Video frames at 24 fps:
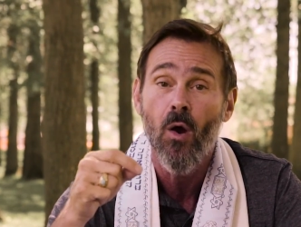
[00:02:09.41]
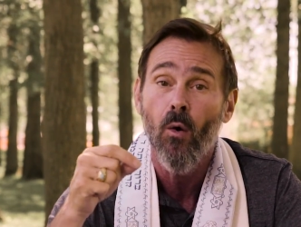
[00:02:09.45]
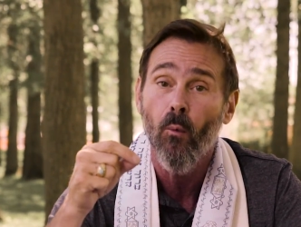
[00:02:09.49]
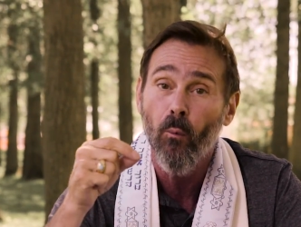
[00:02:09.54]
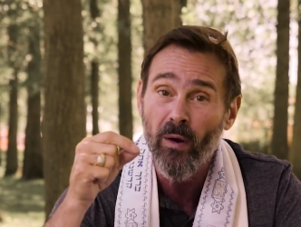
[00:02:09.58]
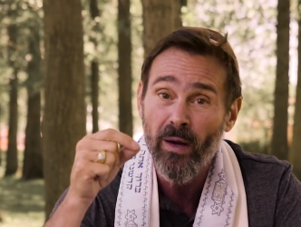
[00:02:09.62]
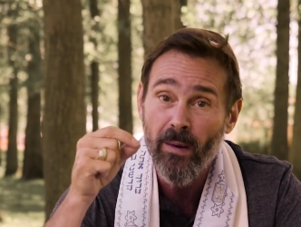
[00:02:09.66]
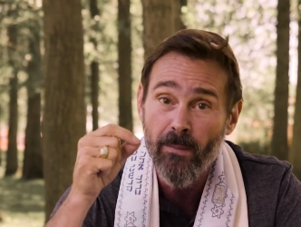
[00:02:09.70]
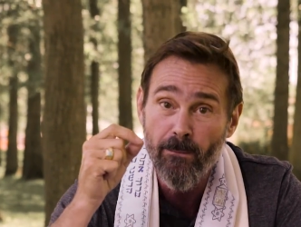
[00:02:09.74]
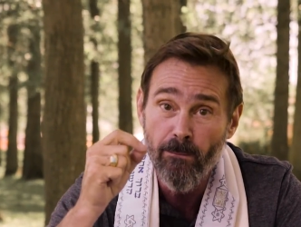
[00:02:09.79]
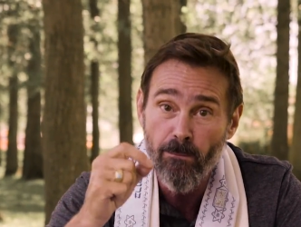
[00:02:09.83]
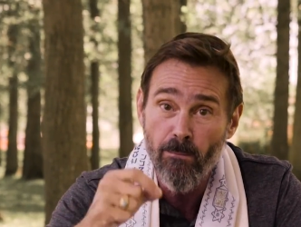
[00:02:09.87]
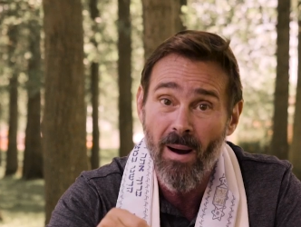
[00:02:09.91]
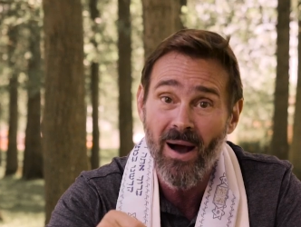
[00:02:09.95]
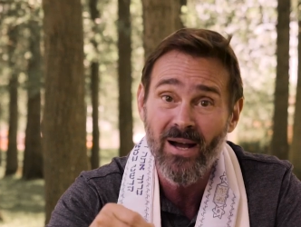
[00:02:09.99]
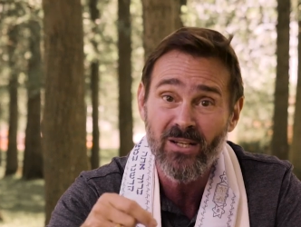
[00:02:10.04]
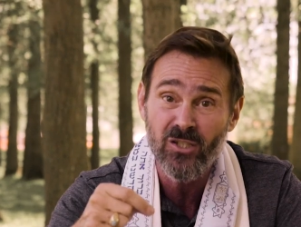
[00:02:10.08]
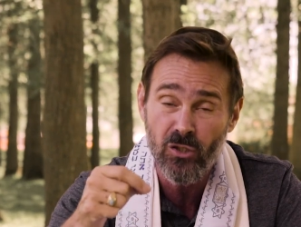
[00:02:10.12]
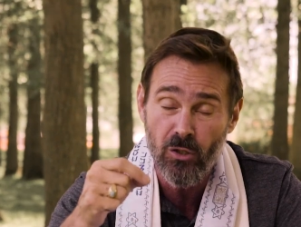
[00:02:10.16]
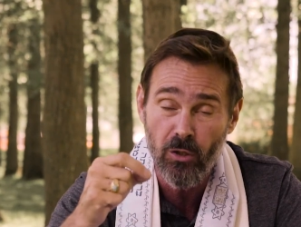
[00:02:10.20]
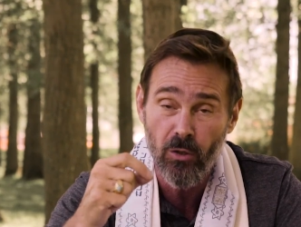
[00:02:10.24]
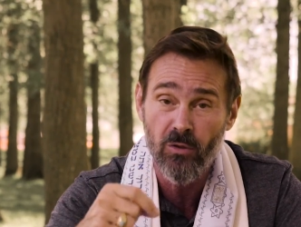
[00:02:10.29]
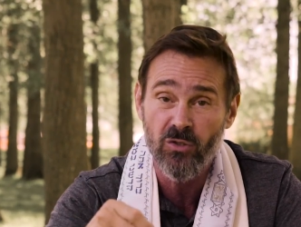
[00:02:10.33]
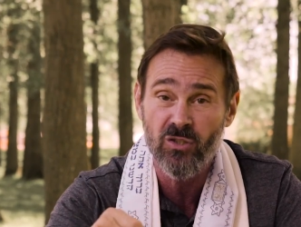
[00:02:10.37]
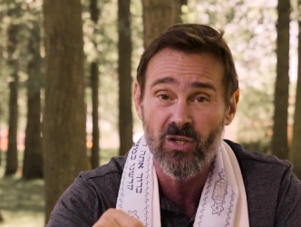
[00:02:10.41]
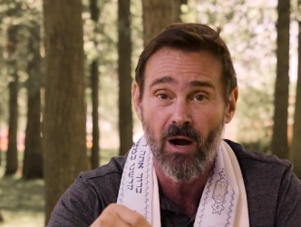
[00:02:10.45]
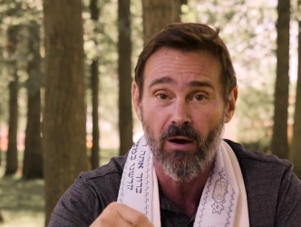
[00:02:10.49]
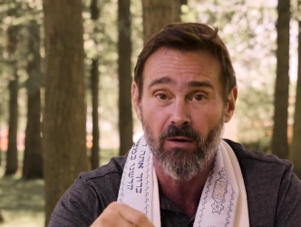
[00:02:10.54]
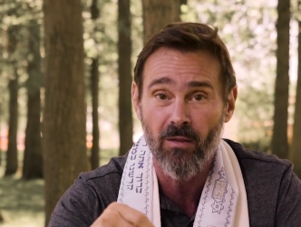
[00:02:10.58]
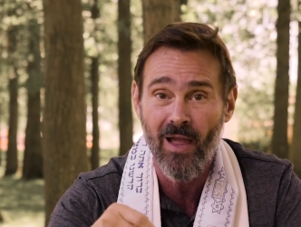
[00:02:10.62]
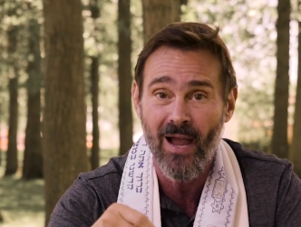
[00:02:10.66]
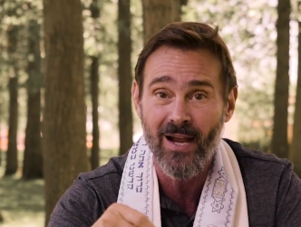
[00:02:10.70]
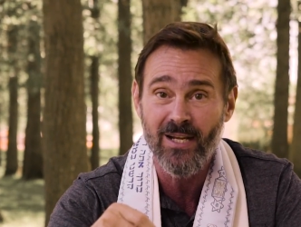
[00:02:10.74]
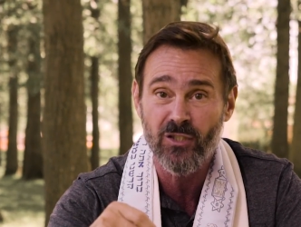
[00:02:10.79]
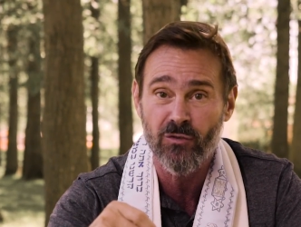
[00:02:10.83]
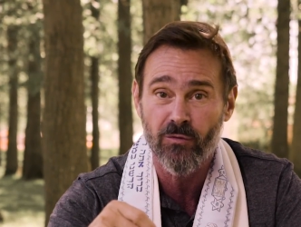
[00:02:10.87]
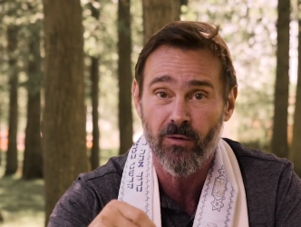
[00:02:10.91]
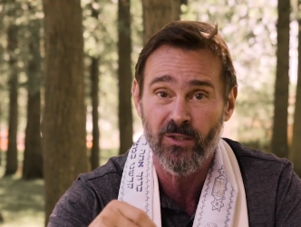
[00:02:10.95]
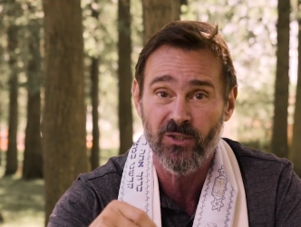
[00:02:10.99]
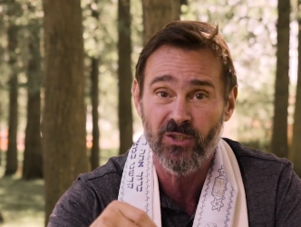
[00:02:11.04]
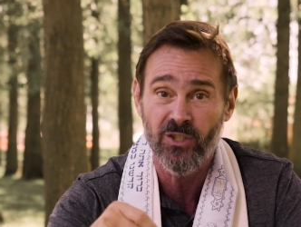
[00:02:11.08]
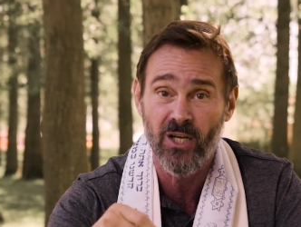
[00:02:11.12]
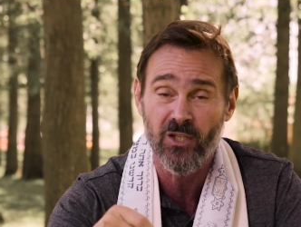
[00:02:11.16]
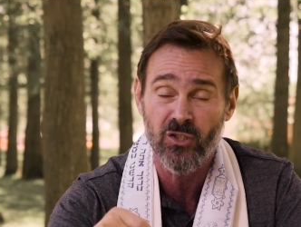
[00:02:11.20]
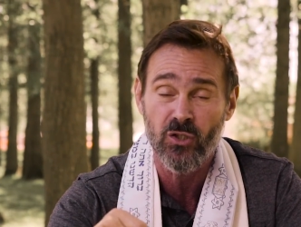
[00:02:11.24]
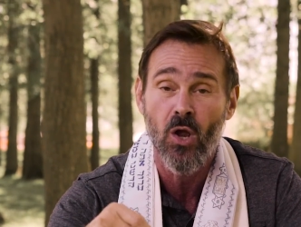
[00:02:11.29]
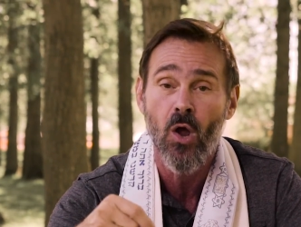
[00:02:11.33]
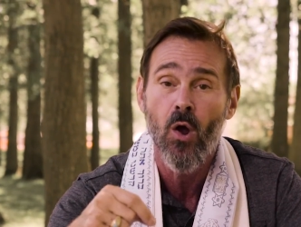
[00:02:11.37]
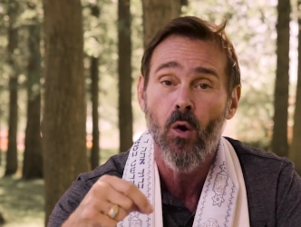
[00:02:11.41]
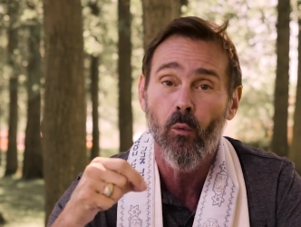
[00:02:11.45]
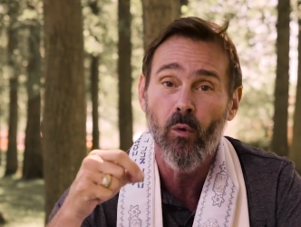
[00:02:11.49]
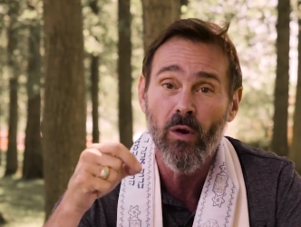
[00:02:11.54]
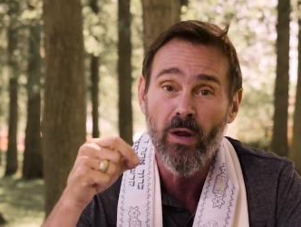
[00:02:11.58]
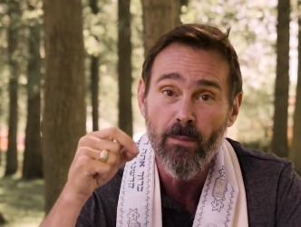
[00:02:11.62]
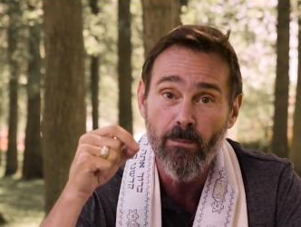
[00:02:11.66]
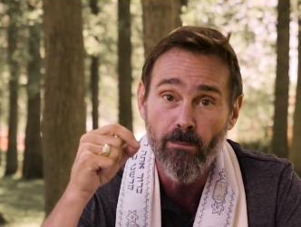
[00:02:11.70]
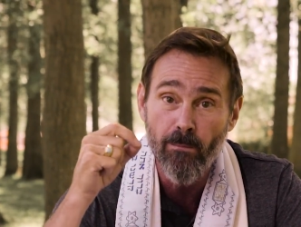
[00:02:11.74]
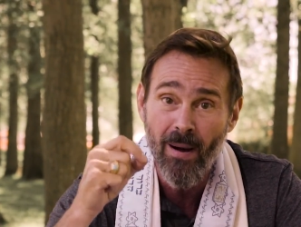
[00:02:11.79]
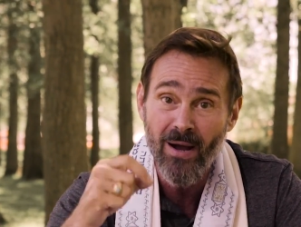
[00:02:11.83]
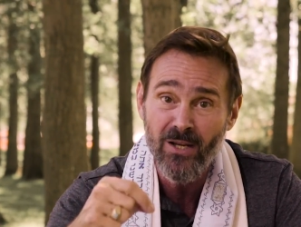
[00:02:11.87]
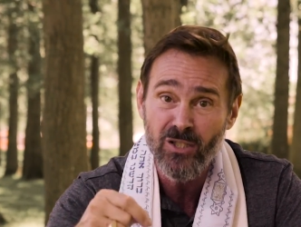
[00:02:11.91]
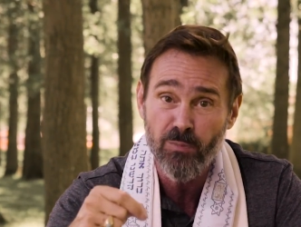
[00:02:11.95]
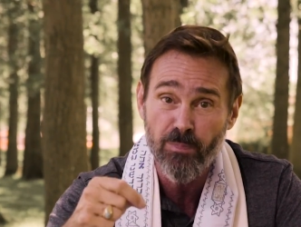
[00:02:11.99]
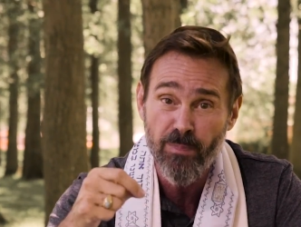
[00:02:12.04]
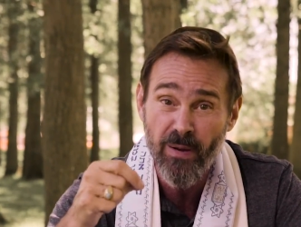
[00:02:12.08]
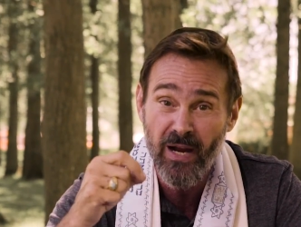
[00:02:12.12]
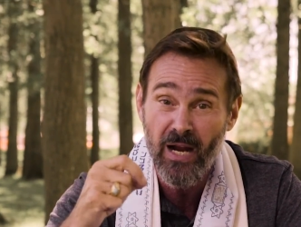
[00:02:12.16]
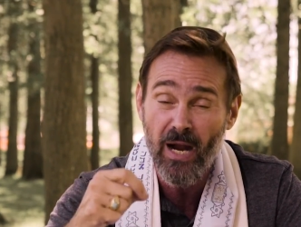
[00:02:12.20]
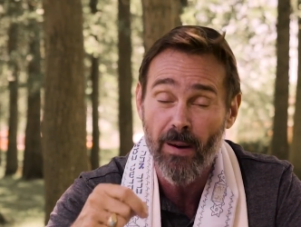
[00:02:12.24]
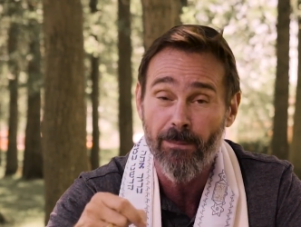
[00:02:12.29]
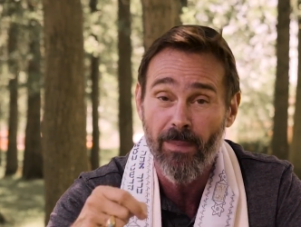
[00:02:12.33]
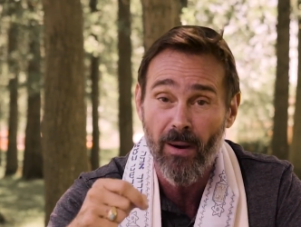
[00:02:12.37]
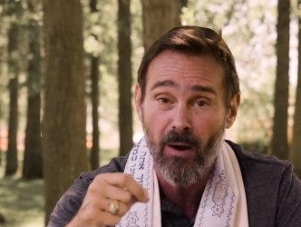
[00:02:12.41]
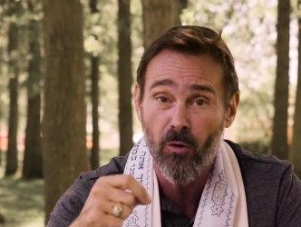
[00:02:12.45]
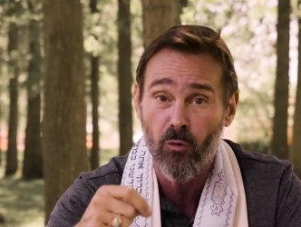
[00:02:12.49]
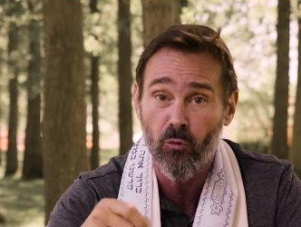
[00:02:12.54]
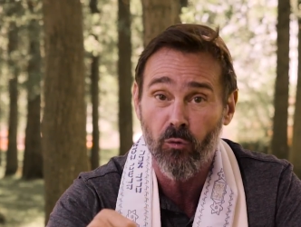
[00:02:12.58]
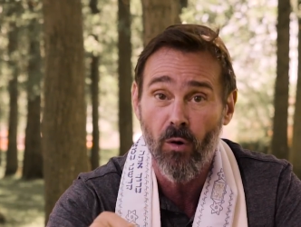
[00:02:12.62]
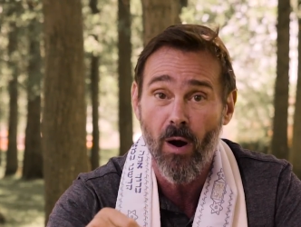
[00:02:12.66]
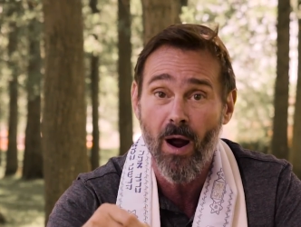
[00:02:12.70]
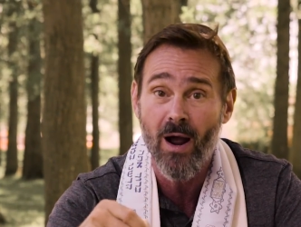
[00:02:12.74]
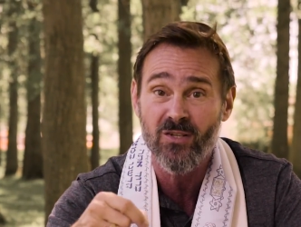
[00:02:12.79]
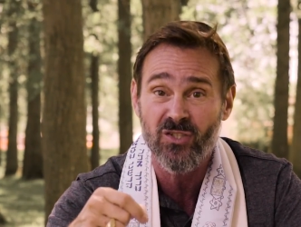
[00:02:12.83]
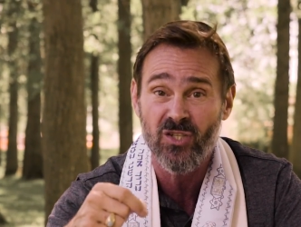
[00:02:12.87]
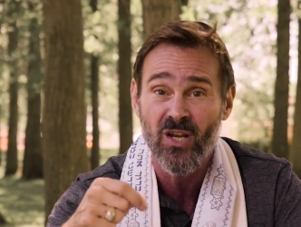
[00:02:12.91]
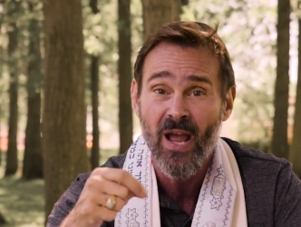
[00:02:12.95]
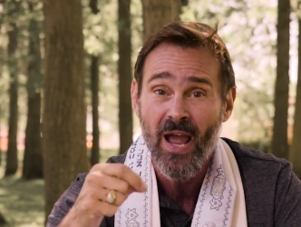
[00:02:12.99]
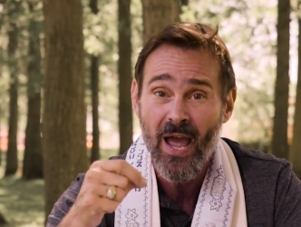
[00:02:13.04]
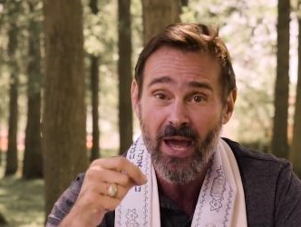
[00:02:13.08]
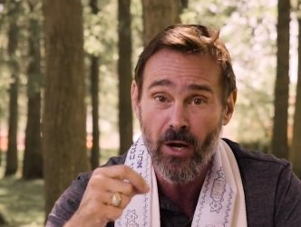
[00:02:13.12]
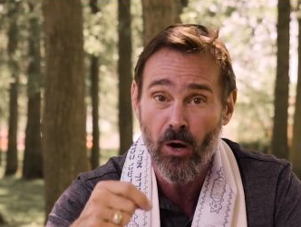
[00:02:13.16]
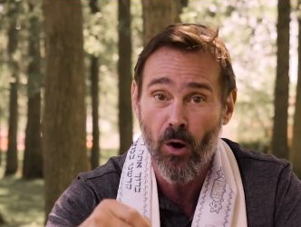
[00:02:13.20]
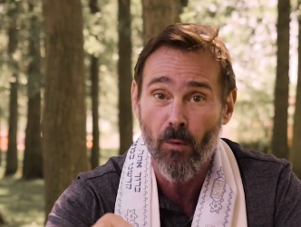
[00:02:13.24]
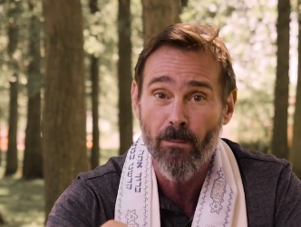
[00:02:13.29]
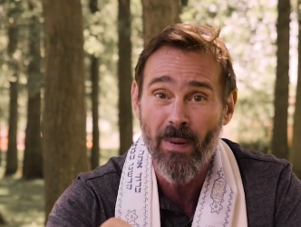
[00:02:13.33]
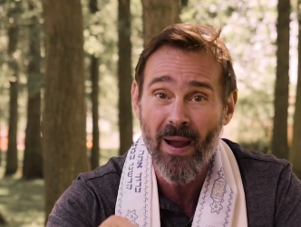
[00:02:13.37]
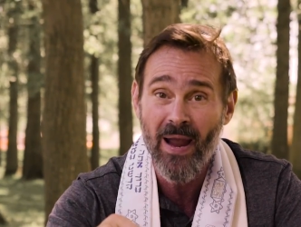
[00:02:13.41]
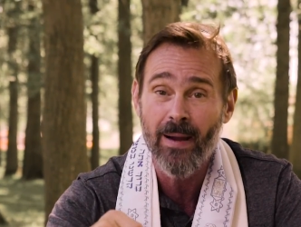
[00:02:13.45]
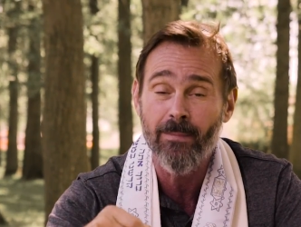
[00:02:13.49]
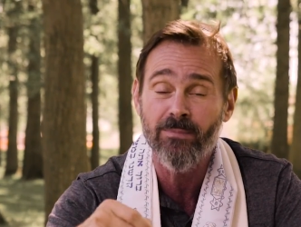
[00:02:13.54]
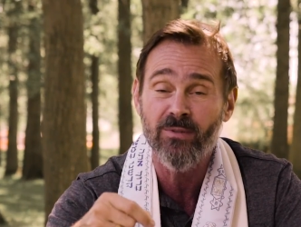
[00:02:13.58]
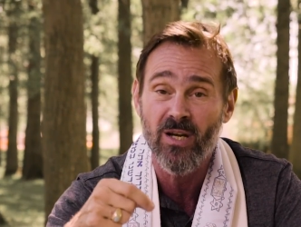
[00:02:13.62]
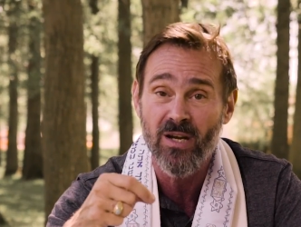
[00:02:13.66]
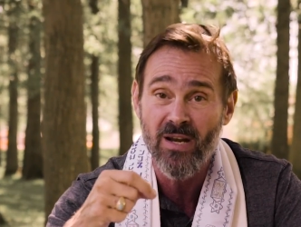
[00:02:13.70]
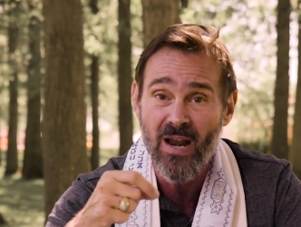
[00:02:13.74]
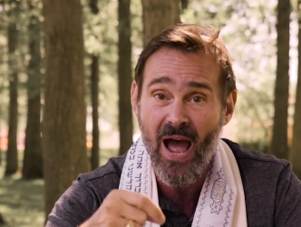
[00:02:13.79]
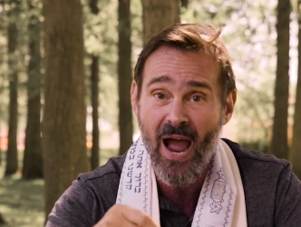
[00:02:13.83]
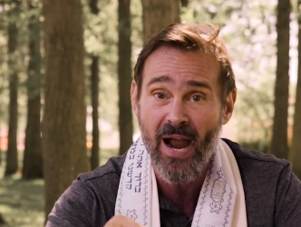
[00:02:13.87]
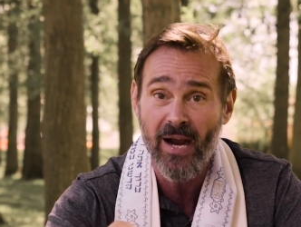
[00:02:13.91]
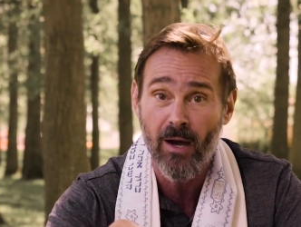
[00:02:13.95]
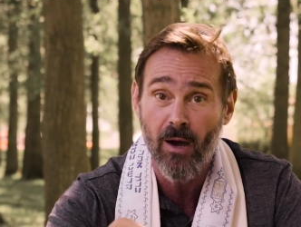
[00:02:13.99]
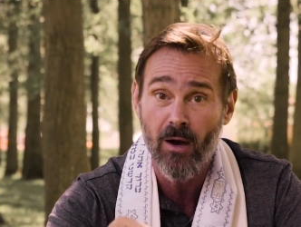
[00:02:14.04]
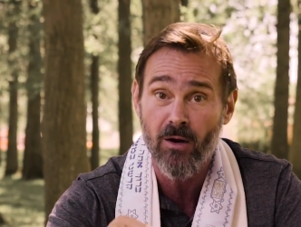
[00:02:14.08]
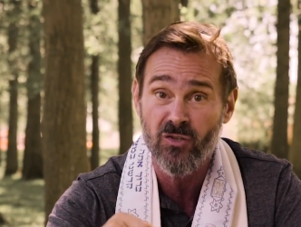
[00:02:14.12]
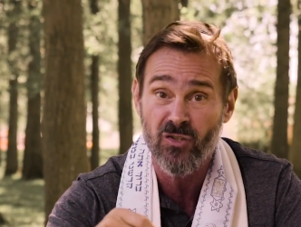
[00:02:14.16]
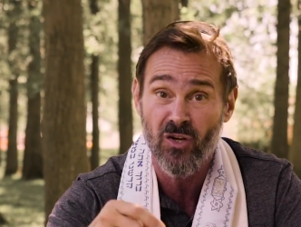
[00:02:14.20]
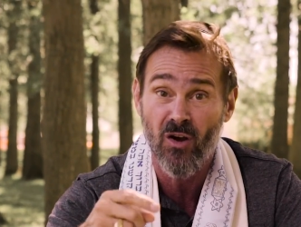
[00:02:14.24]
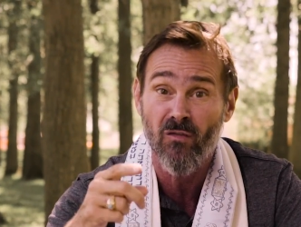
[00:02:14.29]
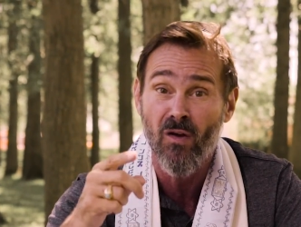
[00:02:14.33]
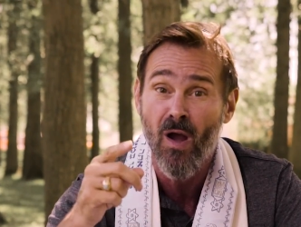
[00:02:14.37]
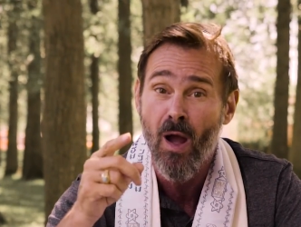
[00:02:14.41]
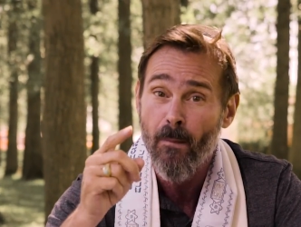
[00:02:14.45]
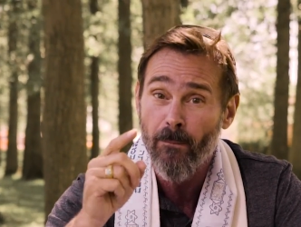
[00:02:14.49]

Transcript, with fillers: We must lose our lives for Jesus. We must pick up our cross and obey Him, denying ourselves.